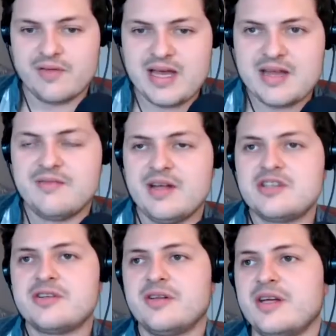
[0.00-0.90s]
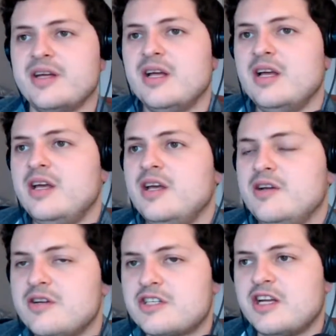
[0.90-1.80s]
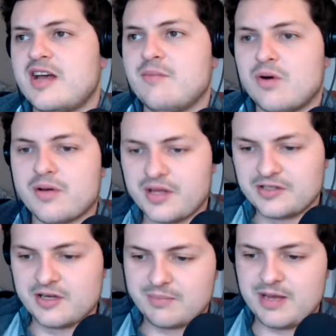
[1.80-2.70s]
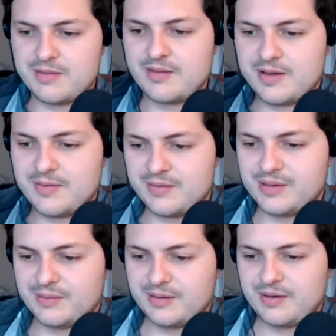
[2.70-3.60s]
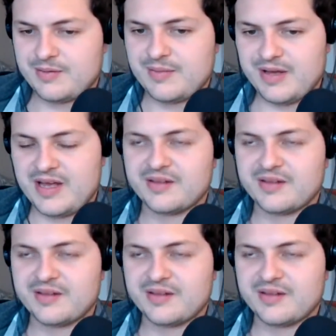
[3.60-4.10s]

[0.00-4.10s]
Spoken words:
that, and eventually you're just going to have more things you can pay.